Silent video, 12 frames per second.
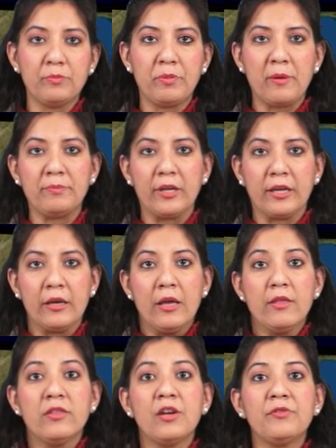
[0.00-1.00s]
Republic.
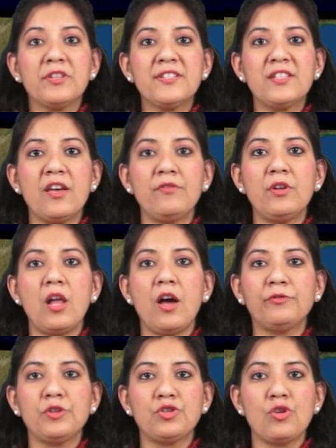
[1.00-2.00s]
There were several
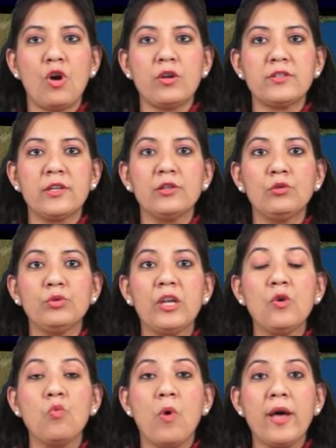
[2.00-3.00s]
aftershocks,
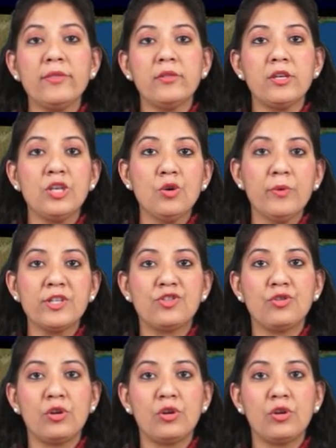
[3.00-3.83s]
including one the U.S.